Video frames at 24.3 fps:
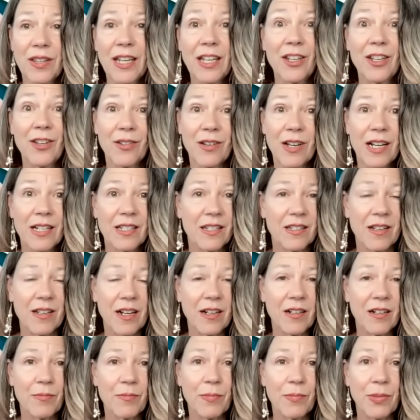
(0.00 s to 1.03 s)
Thank you, guys. It's
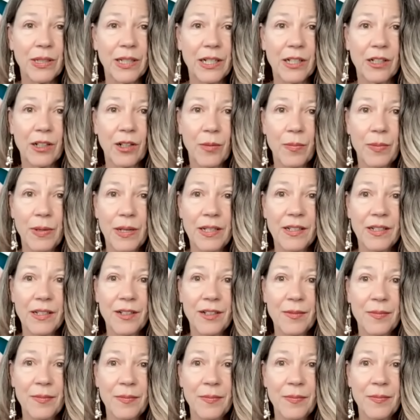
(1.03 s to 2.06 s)
not political
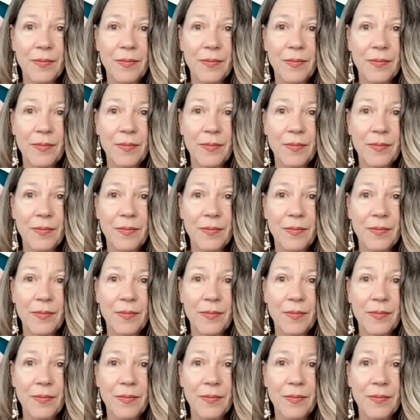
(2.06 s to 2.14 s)
opinion.